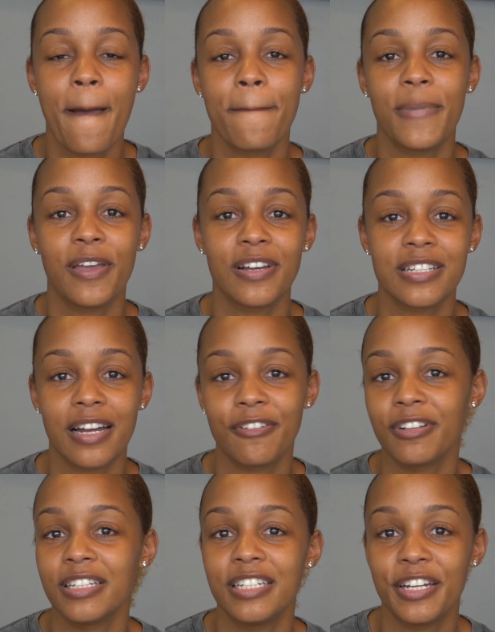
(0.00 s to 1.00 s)
because I
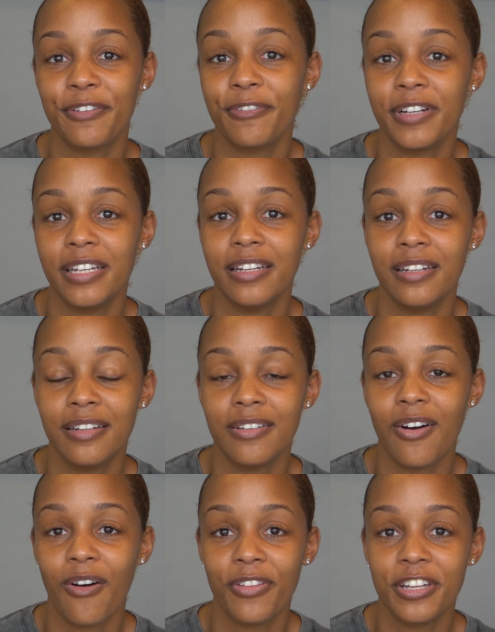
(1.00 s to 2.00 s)
really didn't read
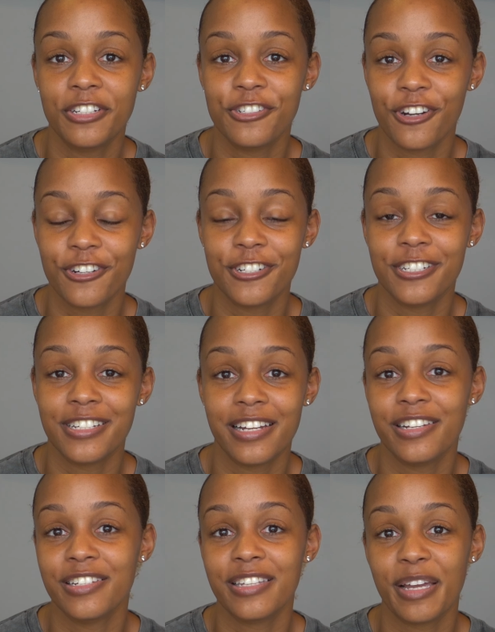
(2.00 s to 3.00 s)
all the instructions. I
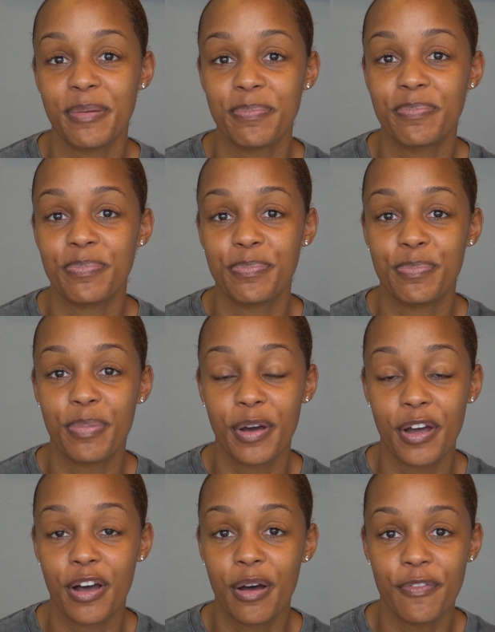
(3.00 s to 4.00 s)
just like
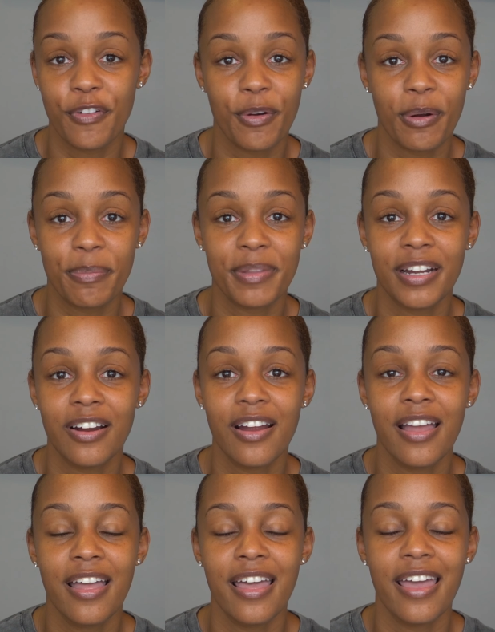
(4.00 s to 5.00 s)
put a photo up
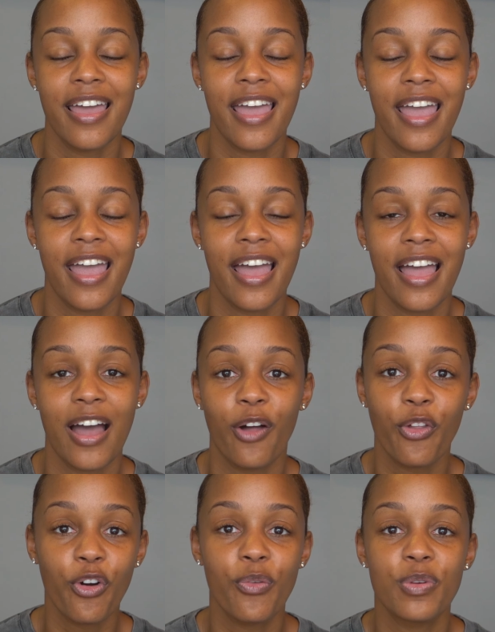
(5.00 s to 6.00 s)
there, and
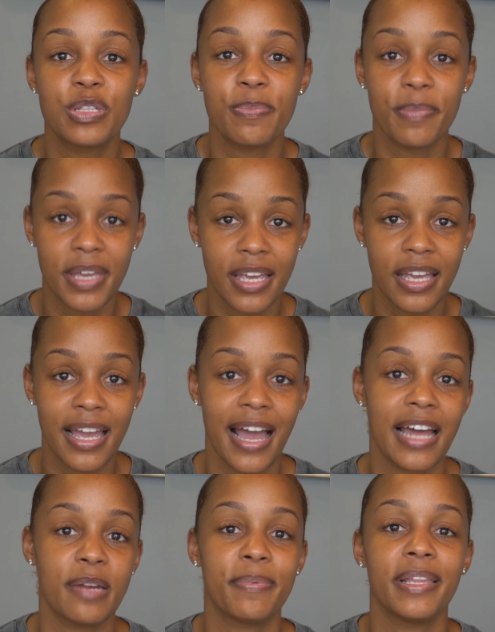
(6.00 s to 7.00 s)
although it was me, it
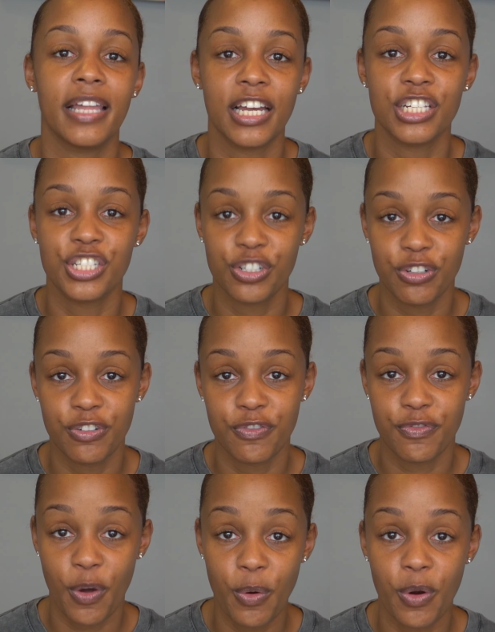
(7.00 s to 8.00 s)
had to be like a certain
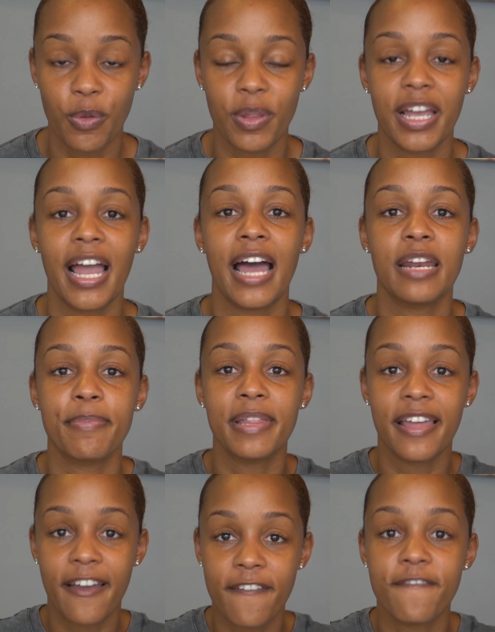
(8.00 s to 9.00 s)
photo. Like it had to be
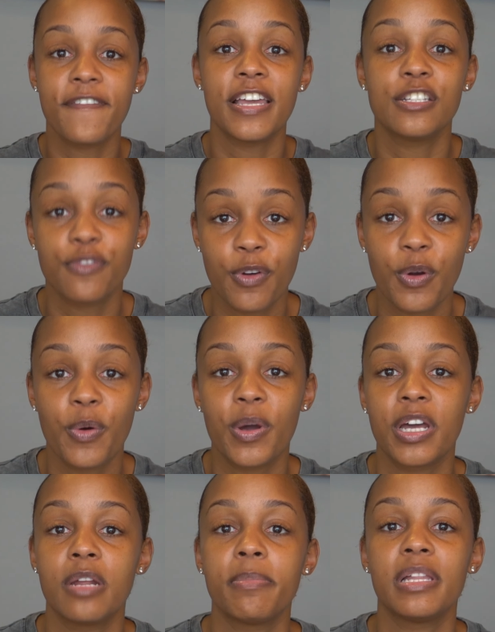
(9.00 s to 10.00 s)
like a face photo. It
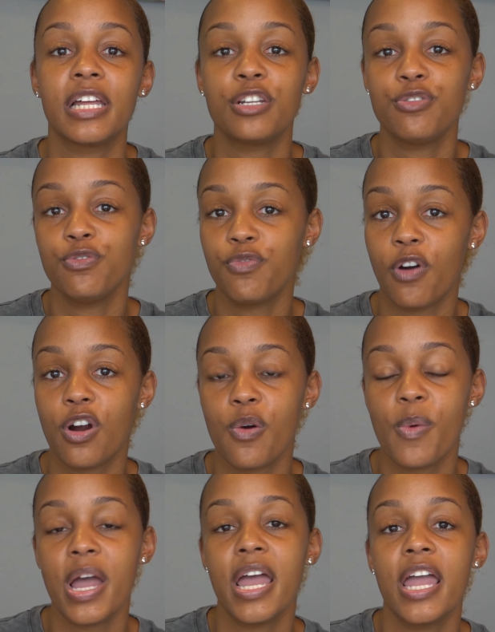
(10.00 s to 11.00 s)
couldn't be like too far
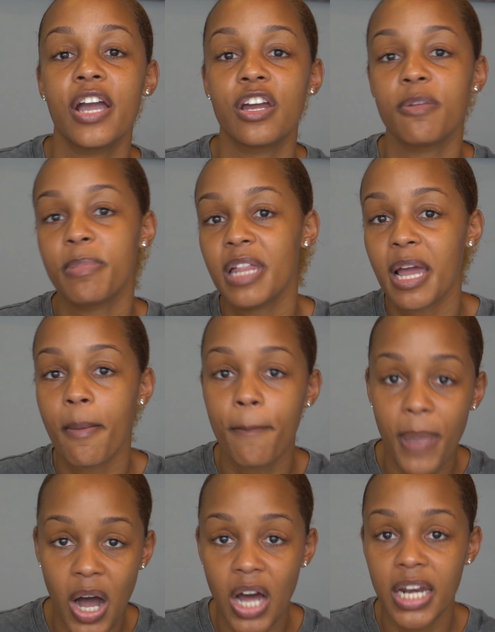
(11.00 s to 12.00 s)
away. It couldn't be like a
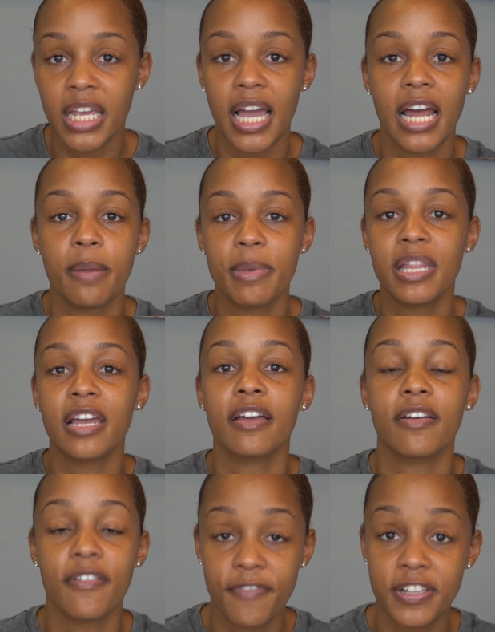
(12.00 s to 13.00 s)
body. It had to be
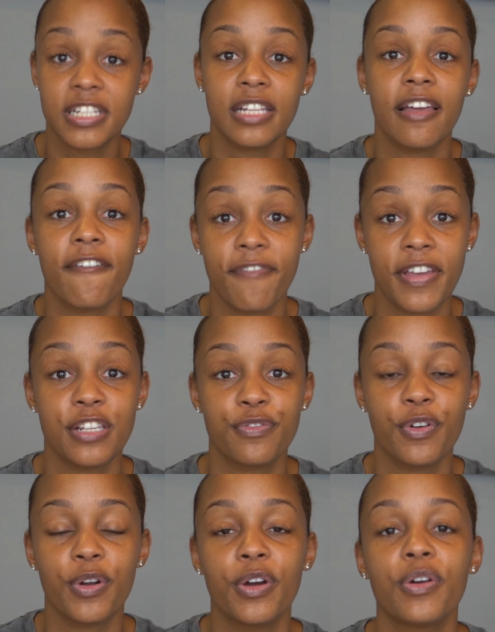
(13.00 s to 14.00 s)
like physically a face
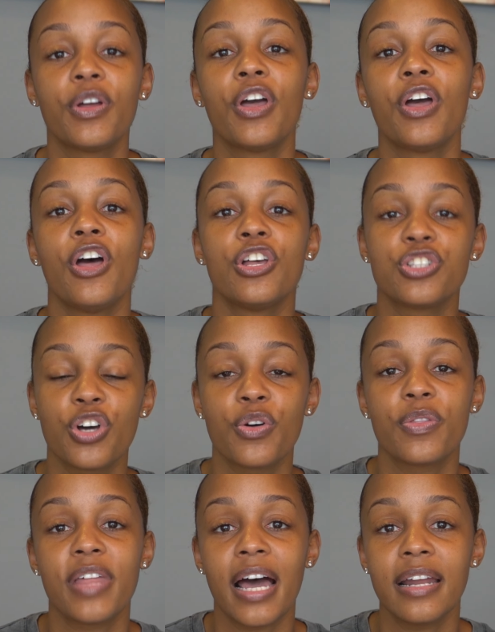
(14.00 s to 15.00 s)
photo.
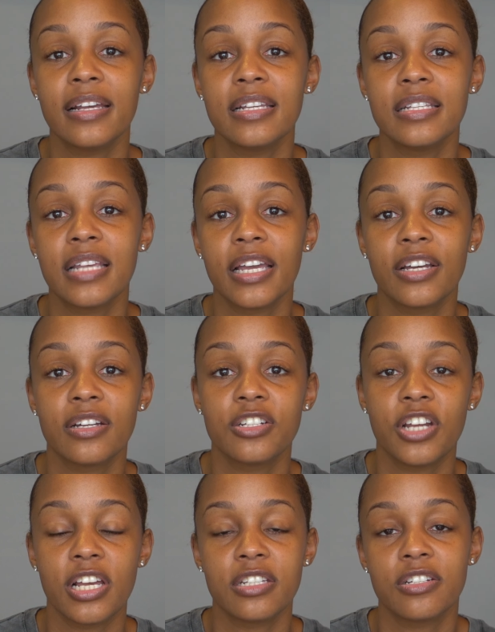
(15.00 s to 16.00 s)
So that is a good
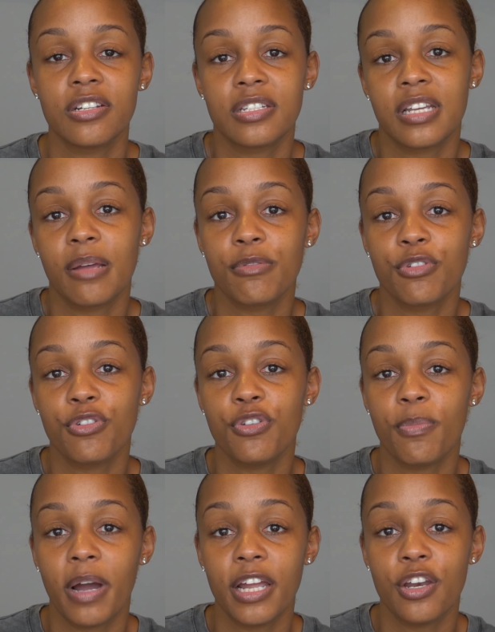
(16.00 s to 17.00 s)
chance to just skim through.
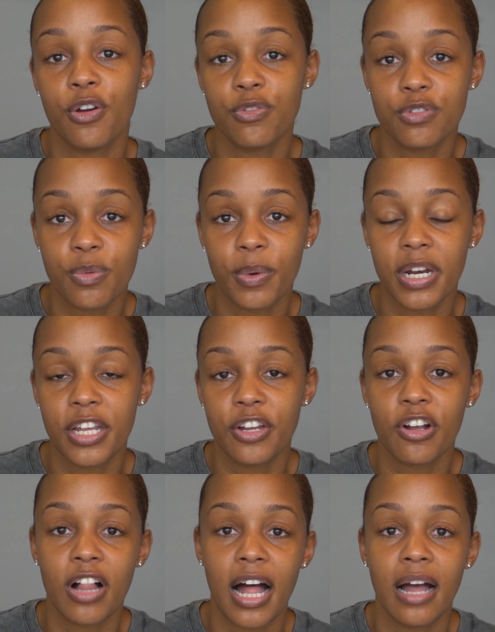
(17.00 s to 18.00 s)
You might know someone in
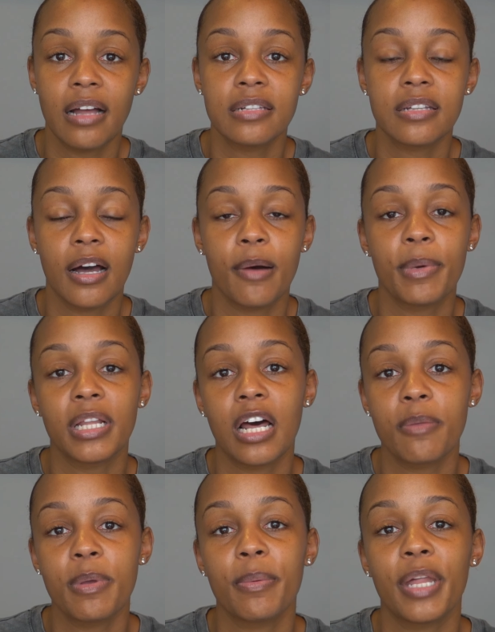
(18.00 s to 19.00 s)
your class. A
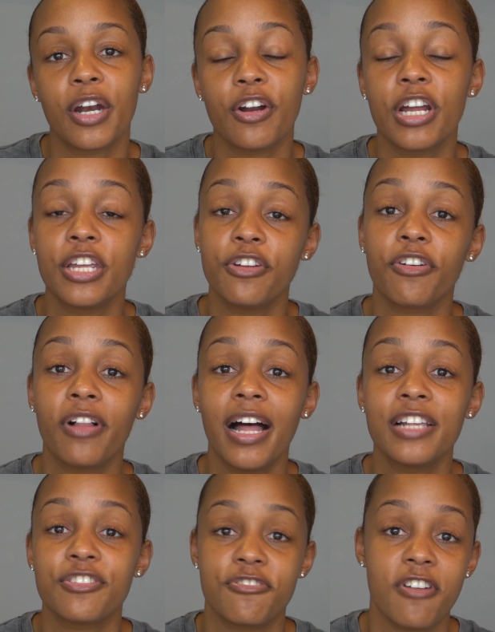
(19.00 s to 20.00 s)
lot of people that are in your
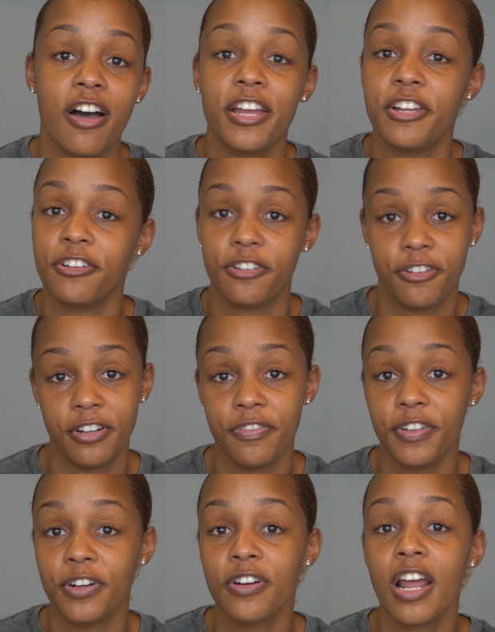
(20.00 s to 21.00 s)
class are not in your degree
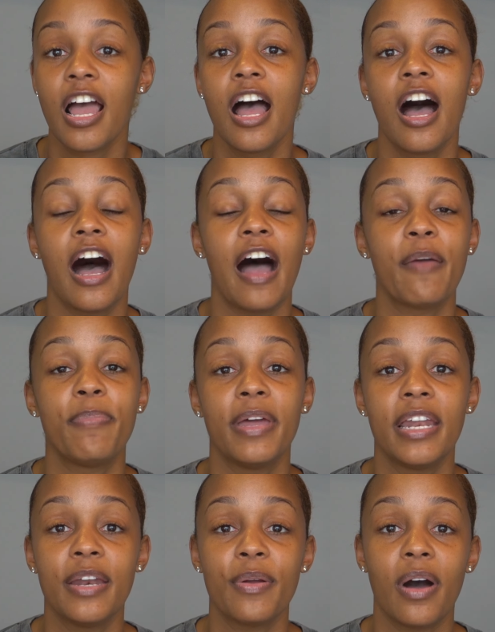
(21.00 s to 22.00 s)
field. I've
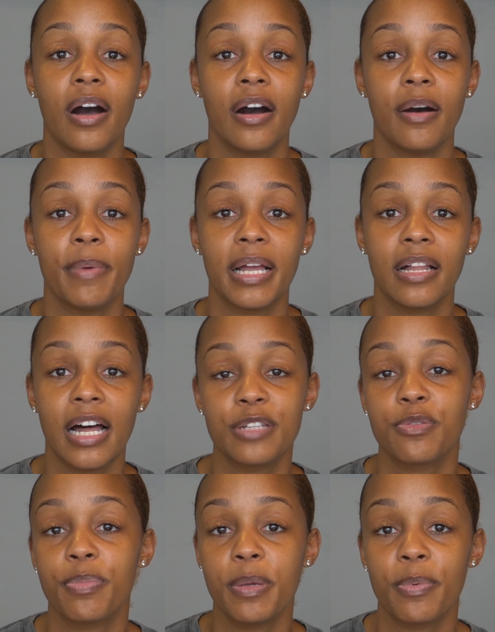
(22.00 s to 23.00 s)
been in
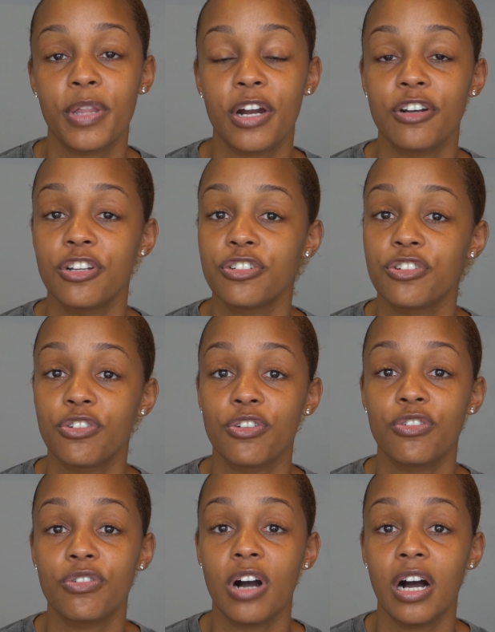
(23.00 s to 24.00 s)
class with people that are
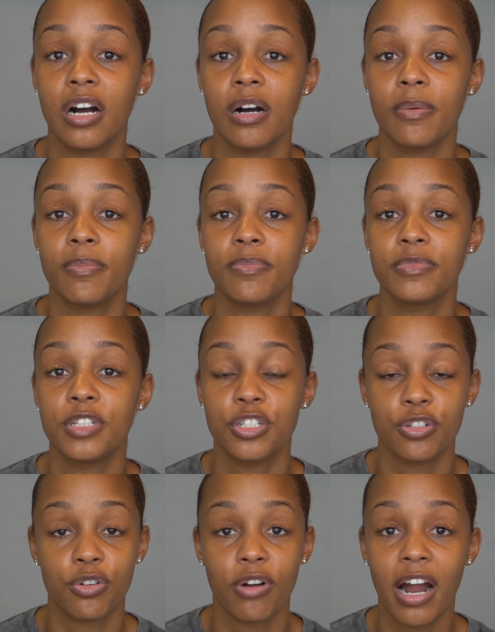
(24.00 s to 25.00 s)
digital
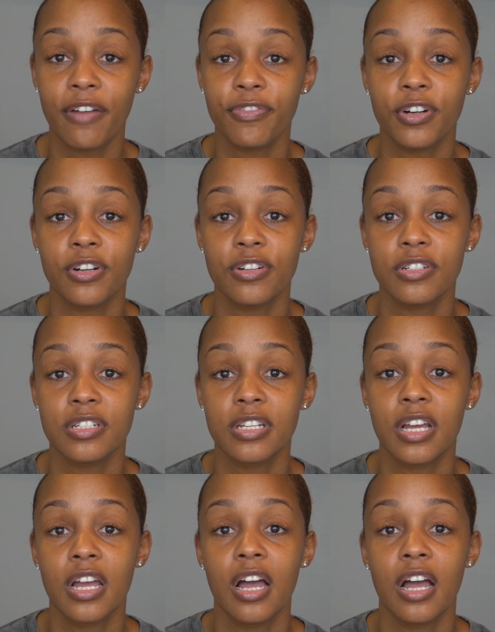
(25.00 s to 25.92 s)
graphers,